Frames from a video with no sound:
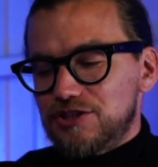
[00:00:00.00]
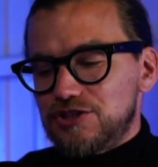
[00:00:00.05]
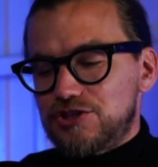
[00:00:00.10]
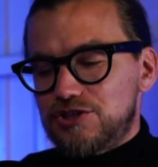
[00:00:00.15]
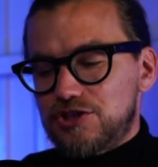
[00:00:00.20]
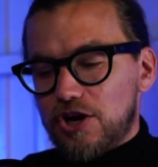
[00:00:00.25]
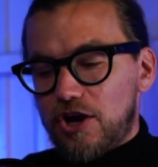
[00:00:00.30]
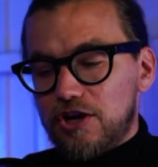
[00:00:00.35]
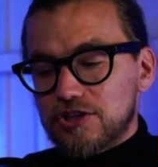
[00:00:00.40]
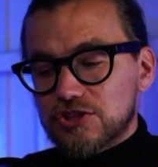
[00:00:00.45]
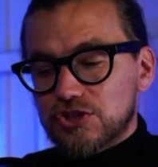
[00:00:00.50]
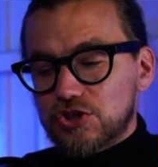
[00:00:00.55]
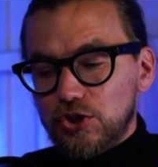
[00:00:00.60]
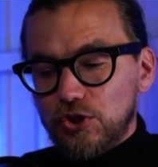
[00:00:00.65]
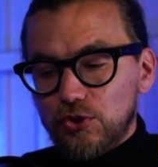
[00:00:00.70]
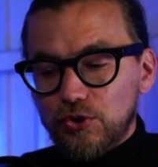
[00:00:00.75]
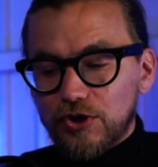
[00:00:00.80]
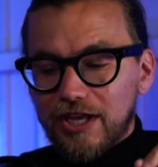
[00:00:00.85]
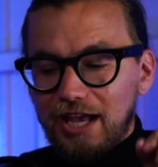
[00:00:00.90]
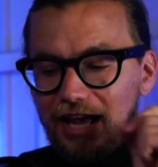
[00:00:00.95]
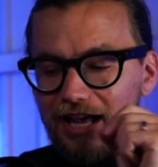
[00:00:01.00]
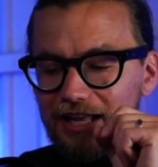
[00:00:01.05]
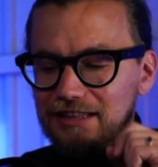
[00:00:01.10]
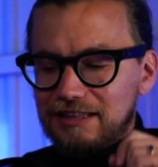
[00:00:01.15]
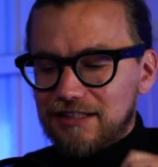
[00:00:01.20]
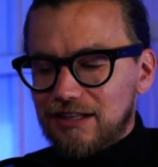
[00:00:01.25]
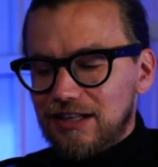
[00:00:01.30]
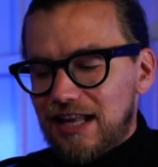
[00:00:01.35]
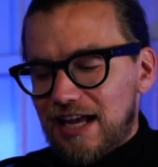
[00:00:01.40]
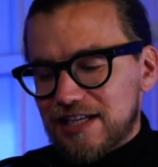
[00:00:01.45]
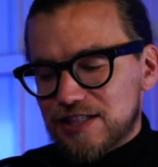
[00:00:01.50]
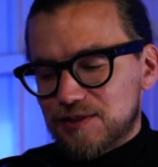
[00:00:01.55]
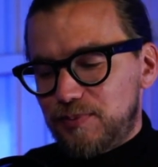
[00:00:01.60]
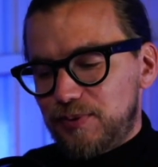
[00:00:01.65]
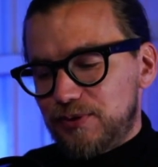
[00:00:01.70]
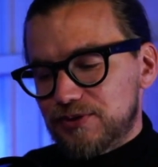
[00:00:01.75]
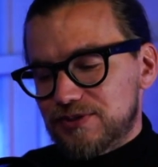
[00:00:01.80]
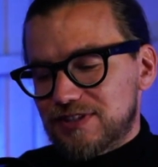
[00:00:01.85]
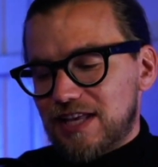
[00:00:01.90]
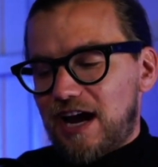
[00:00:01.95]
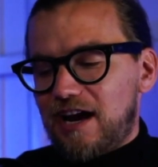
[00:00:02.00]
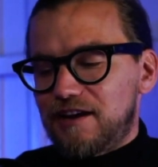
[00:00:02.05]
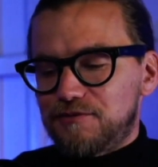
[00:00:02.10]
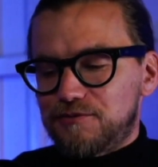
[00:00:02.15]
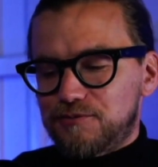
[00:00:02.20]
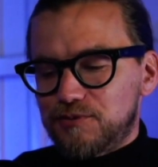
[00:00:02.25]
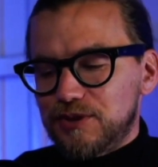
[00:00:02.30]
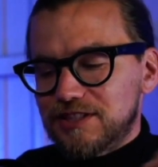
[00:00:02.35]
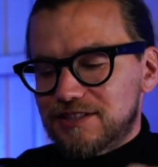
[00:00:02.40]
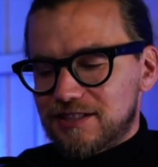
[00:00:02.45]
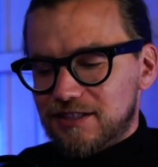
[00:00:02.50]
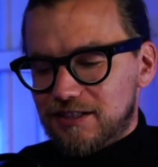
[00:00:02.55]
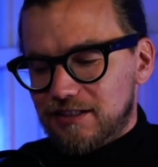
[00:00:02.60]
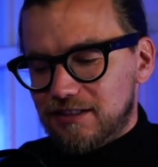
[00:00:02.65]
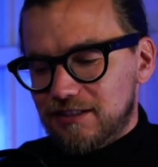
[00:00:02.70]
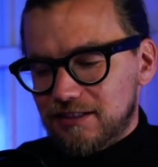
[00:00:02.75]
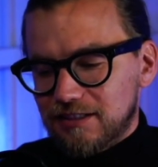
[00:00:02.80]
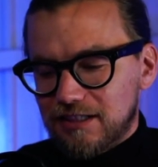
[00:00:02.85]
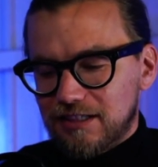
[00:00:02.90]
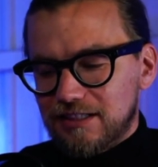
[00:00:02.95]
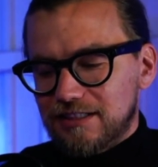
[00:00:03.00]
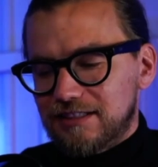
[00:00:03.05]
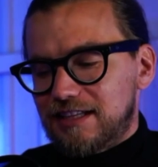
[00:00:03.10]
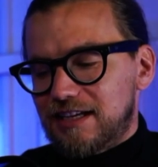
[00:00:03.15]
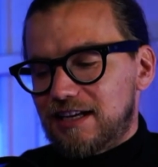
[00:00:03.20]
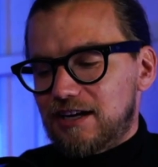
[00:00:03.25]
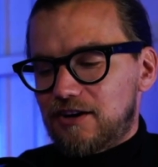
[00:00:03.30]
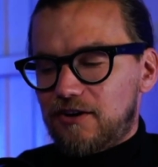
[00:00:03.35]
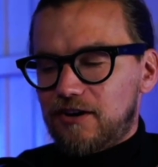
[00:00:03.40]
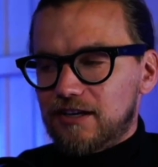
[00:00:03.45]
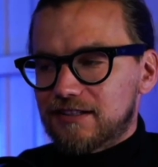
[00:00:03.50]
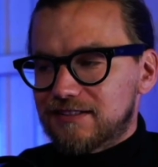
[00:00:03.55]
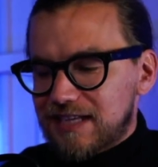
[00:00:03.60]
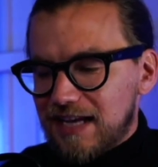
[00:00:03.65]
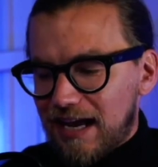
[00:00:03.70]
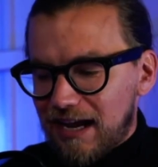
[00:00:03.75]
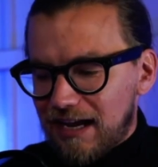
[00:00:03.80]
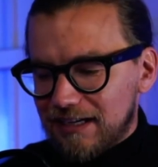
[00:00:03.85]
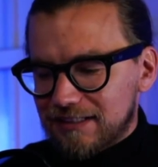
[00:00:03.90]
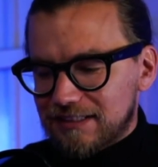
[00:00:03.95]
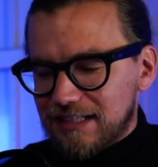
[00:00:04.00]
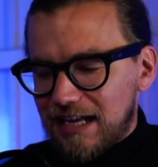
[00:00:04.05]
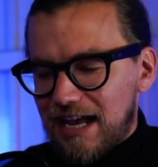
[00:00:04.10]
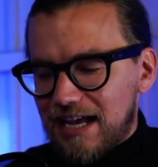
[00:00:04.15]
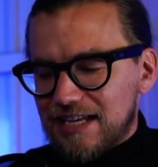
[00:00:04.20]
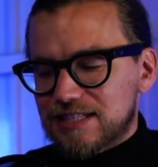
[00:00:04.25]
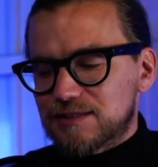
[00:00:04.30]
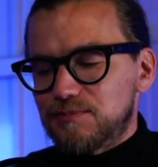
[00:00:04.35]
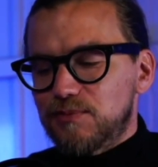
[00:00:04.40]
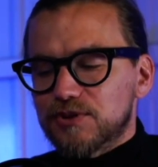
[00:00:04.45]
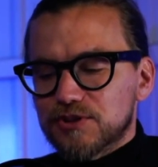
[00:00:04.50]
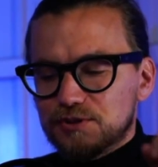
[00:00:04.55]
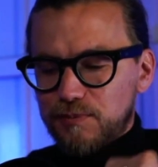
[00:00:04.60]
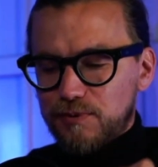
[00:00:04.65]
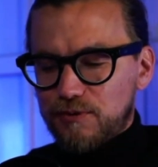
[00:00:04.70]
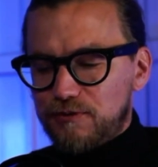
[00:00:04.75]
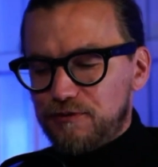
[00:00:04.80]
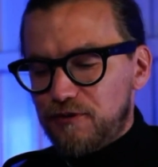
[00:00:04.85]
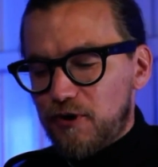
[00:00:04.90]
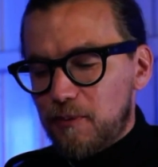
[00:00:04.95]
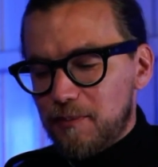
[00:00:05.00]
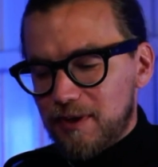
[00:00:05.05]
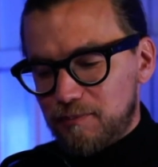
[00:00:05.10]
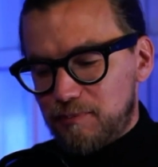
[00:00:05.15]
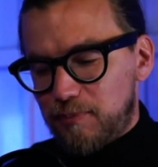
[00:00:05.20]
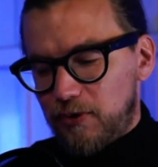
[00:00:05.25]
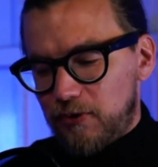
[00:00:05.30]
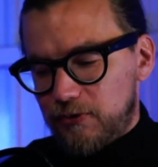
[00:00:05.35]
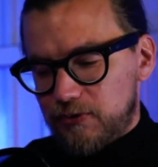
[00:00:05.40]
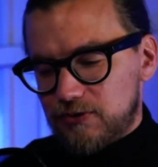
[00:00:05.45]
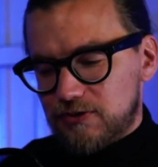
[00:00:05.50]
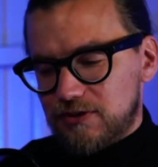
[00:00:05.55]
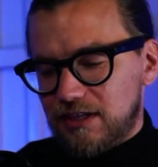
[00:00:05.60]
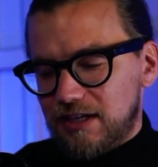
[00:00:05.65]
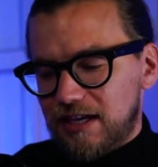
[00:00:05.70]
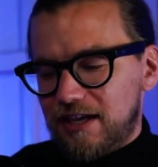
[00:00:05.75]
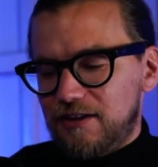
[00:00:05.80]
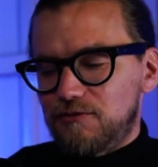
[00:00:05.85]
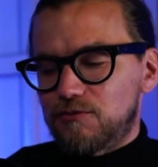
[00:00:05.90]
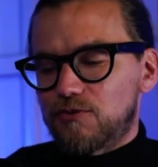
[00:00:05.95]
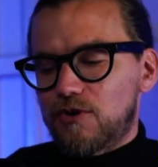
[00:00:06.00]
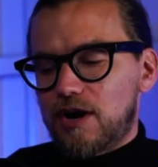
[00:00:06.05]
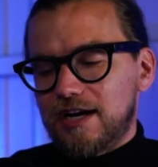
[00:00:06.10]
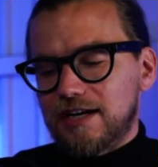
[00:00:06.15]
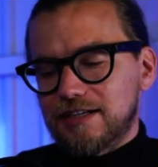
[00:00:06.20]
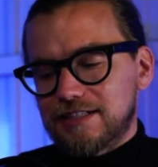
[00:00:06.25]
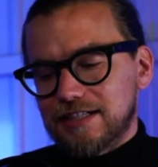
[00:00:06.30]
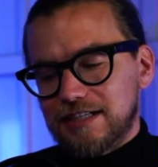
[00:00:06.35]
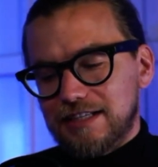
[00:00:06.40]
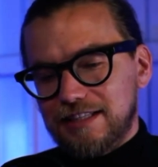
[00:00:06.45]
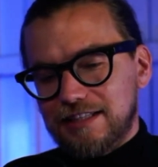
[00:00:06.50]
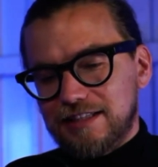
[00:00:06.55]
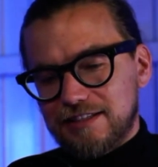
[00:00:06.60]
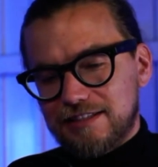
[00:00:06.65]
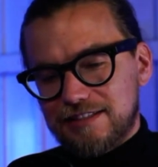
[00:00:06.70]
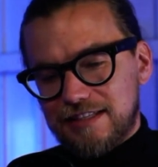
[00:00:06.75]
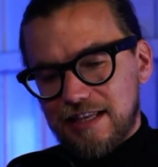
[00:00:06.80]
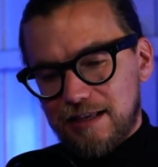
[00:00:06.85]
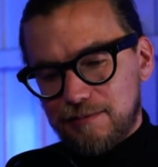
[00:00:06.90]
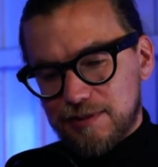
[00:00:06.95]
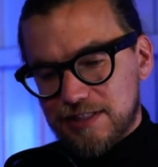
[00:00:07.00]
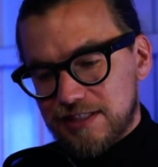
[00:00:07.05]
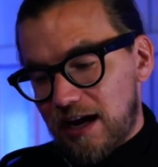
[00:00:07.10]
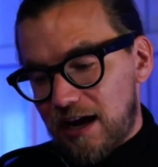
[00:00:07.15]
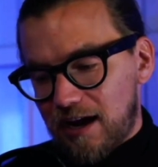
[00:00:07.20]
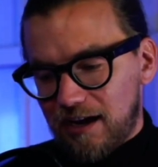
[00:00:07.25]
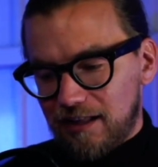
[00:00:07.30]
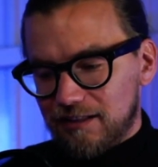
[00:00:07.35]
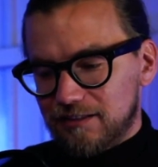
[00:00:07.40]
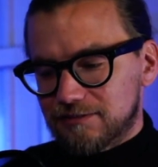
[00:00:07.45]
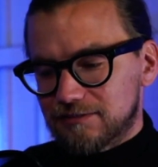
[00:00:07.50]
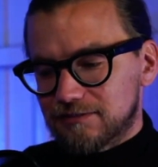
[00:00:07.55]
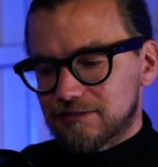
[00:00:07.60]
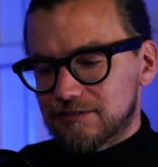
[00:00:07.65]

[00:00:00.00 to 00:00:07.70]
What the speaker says: just look at the last post I've written that are tagged as most performing post and write in the same style.